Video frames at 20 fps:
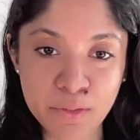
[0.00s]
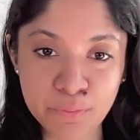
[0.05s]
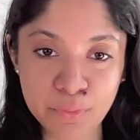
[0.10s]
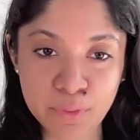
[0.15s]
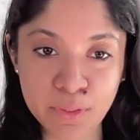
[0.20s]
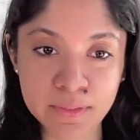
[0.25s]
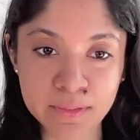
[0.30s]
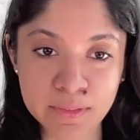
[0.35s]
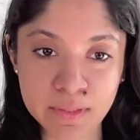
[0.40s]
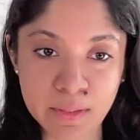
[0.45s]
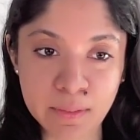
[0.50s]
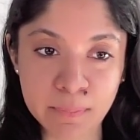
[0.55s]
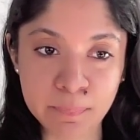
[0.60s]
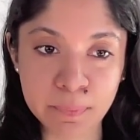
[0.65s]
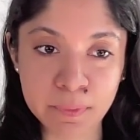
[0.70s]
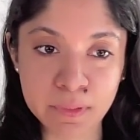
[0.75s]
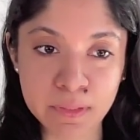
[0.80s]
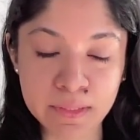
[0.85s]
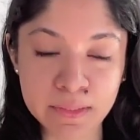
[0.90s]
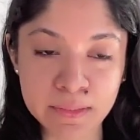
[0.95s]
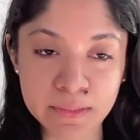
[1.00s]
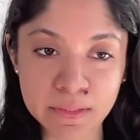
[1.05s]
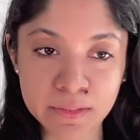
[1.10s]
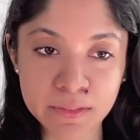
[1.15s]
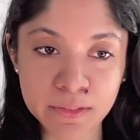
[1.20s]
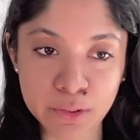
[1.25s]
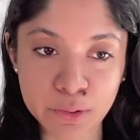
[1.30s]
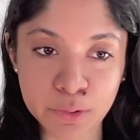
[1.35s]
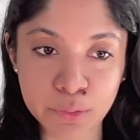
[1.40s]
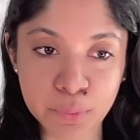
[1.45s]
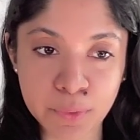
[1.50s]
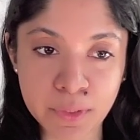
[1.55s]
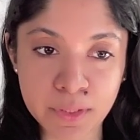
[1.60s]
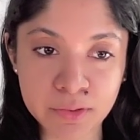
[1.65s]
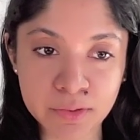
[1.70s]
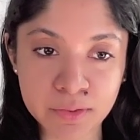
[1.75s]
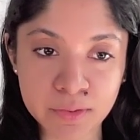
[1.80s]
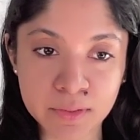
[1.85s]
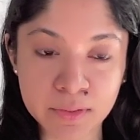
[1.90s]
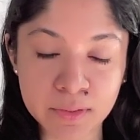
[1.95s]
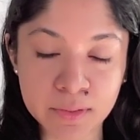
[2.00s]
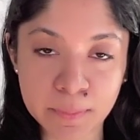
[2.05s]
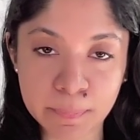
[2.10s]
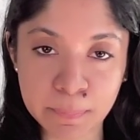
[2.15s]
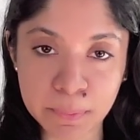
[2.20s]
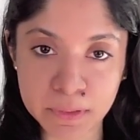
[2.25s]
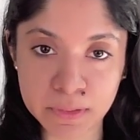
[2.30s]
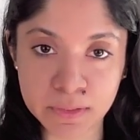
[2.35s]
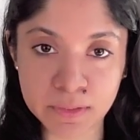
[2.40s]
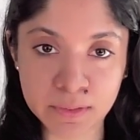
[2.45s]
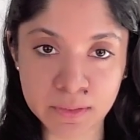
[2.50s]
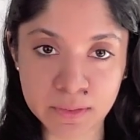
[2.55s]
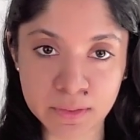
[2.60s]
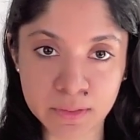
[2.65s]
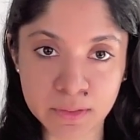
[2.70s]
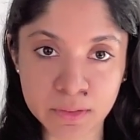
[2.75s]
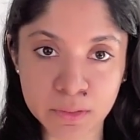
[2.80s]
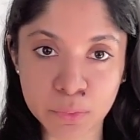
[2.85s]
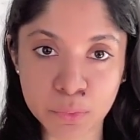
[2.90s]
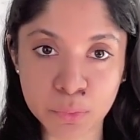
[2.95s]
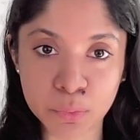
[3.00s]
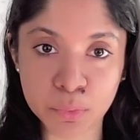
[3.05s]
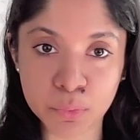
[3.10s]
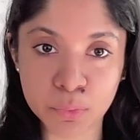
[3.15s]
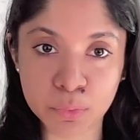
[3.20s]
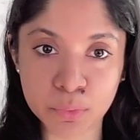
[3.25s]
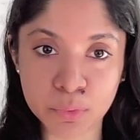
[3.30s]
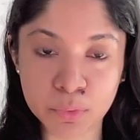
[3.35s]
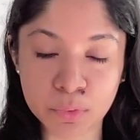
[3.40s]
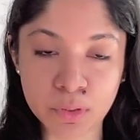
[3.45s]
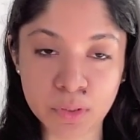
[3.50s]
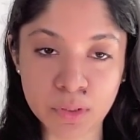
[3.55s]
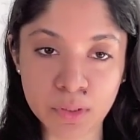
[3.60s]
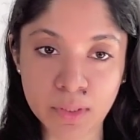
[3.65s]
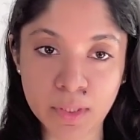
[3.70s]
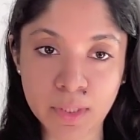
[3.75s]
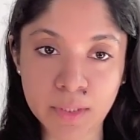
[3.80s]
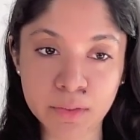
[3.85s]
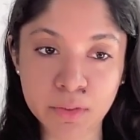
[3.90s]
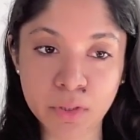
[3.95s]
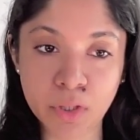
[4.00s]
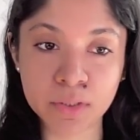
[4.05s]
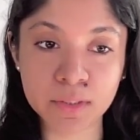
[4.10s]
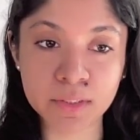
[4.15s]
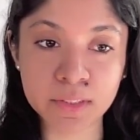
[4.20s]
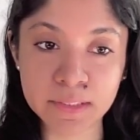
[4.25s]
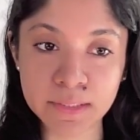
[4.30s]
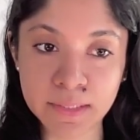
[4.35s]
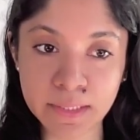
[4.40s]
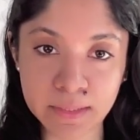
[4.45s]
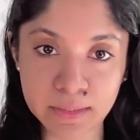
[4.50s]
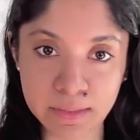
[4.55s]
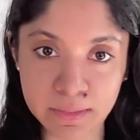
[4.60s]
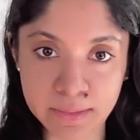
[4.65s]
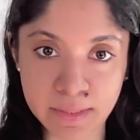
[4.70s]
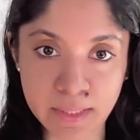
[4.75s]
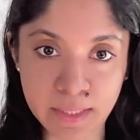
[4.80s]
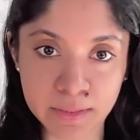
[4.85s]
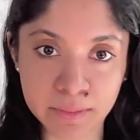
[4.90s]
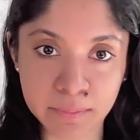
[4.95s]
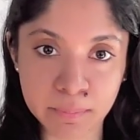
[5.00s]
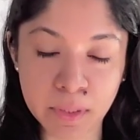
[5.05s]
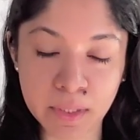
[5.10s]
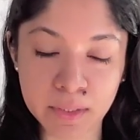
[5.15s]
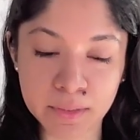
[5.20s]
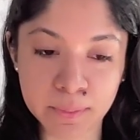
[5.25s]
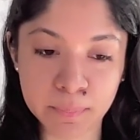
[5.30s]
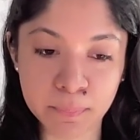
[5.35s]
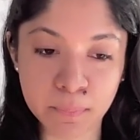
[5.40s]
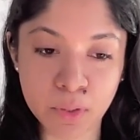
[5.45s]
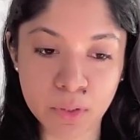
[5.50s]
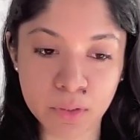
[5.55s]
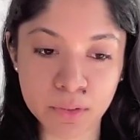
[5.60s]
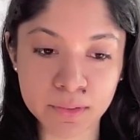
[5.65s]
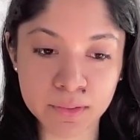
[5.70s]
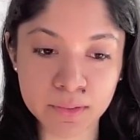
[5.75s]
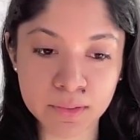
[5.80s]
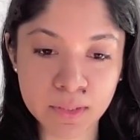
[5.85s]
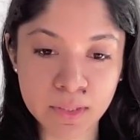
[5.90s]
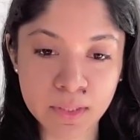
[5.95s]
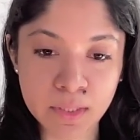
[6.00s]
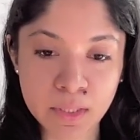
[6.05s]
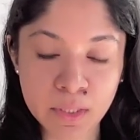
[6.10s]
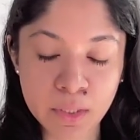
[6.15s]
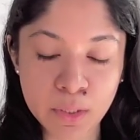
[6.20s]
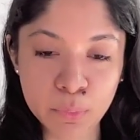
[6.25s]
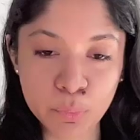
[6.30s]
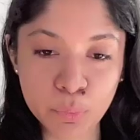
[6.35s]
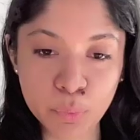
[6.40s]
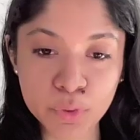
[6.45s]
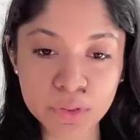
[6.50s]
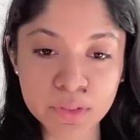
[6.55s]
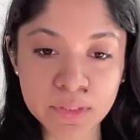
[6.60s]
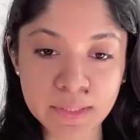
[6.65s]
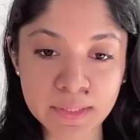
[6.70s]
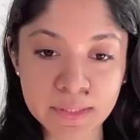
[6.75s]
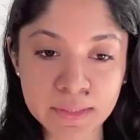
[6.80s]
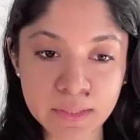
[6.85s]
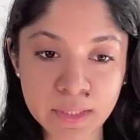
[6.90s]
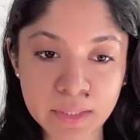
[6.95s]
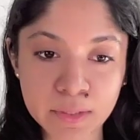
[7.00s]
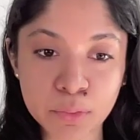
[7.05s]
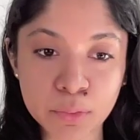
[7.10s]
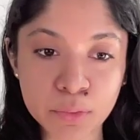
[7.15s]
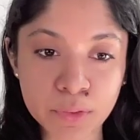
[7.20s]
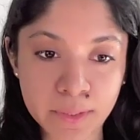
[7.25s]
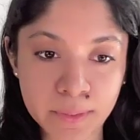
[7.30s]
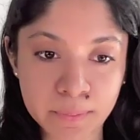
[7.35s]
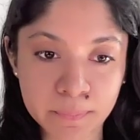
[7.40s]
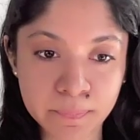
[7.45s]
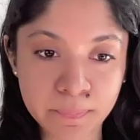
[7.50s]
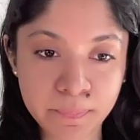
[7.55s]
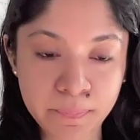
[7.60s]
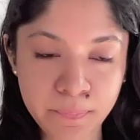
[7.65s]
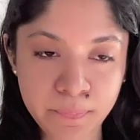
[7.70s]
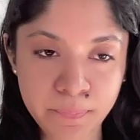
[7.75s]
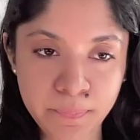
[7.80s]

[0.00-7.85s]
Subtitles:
For example, in this situation, the person who like got yelled at by the boss would think that, okay,